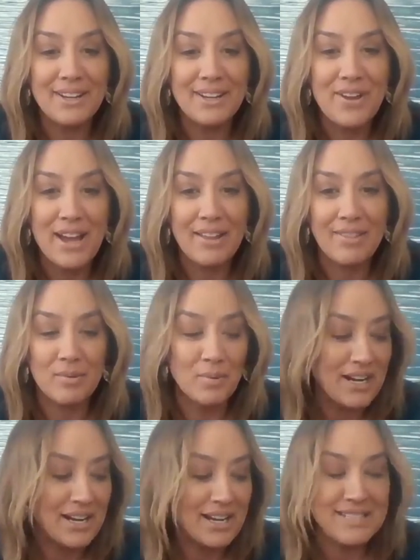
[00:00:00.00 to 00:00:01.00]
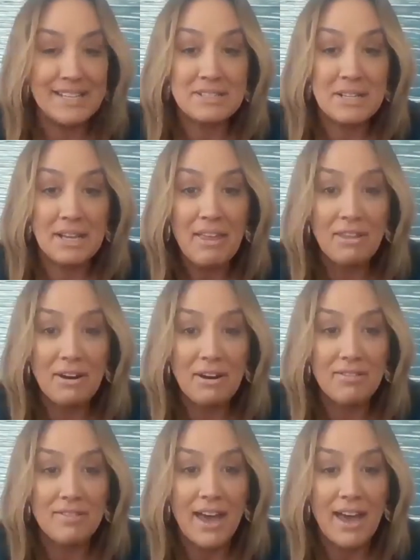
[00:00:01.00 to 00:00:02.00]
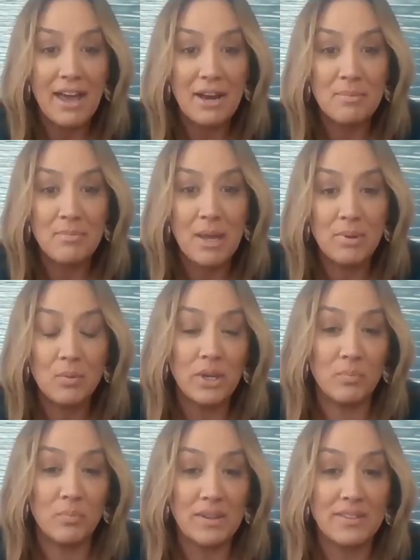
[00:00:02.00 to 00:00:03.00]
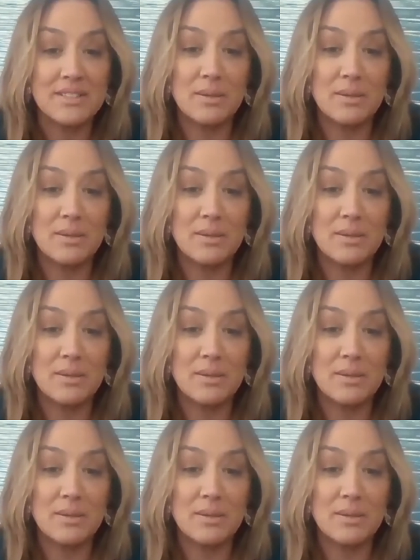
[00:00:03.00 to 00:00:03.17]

of had the bright idea together that maybe we could bring this to